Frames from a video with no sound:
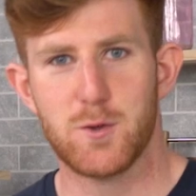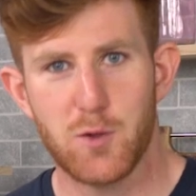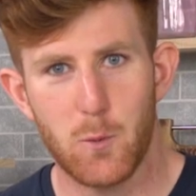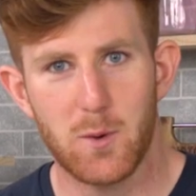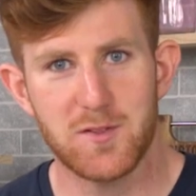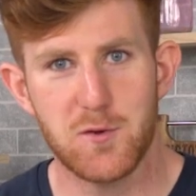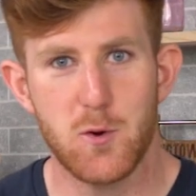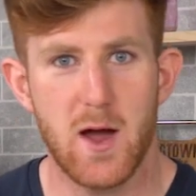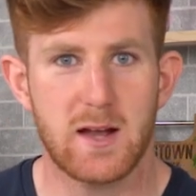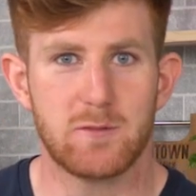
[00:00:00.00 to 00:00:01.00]
So what is the
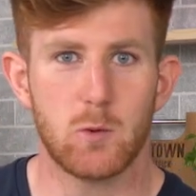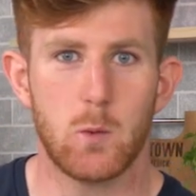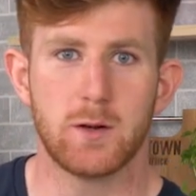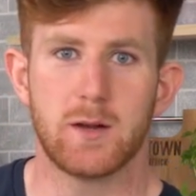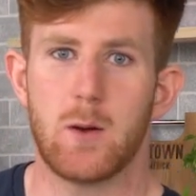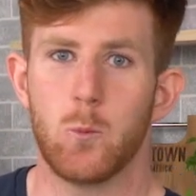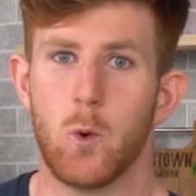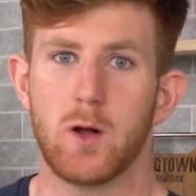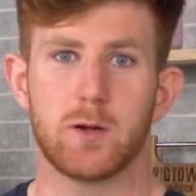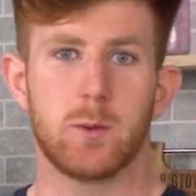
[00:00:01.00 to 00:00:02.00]
crack, everyone, and
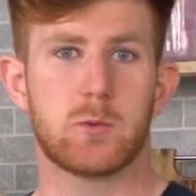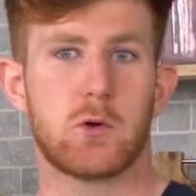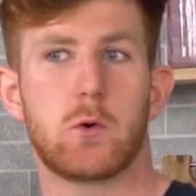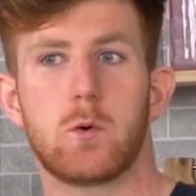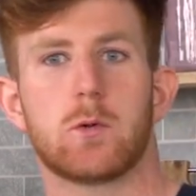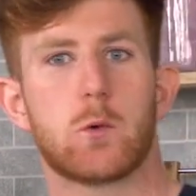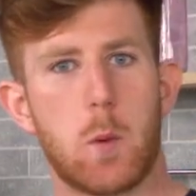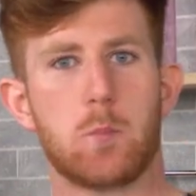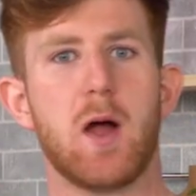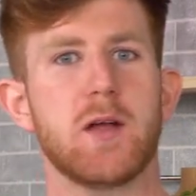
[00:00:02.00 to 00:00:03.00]
welcome to
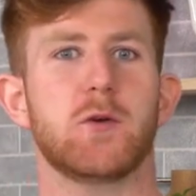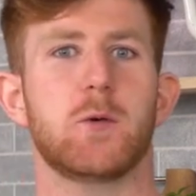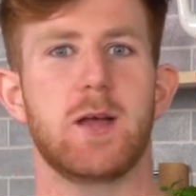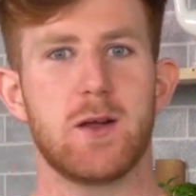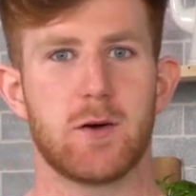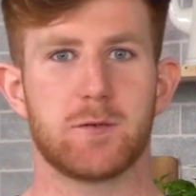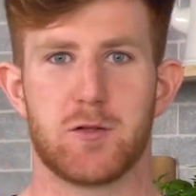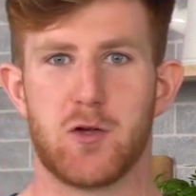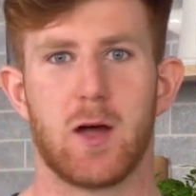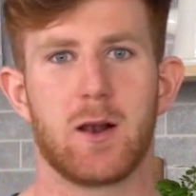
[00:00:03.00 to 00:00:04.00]
a brand new era of
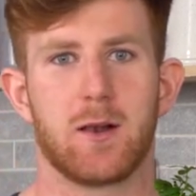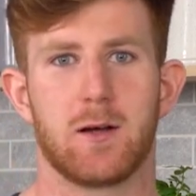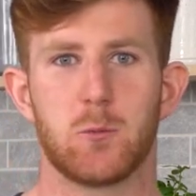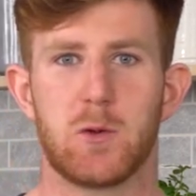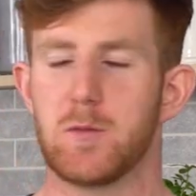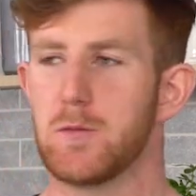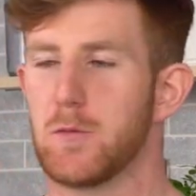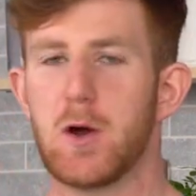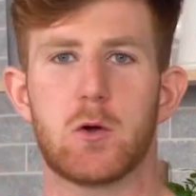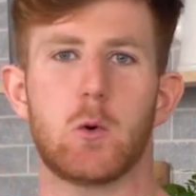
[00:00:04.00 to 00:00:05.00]
the channel. We've been
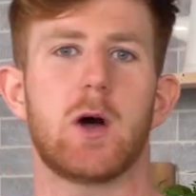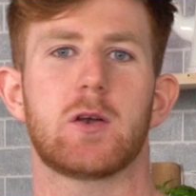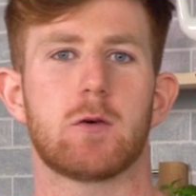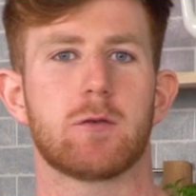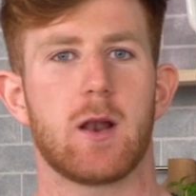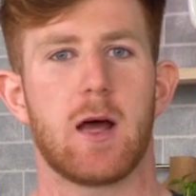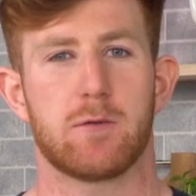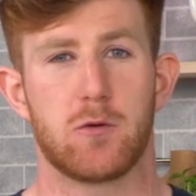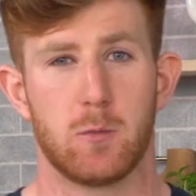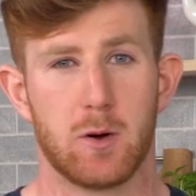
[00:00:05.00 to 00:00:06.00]
very quiet over the
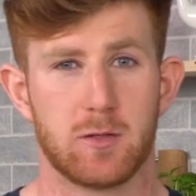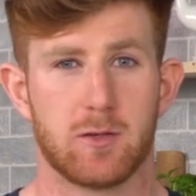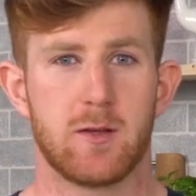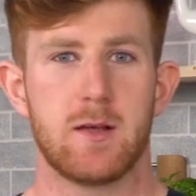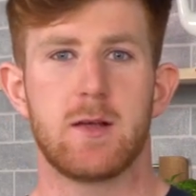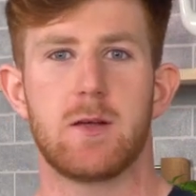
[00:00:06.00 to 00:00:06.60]
last few months.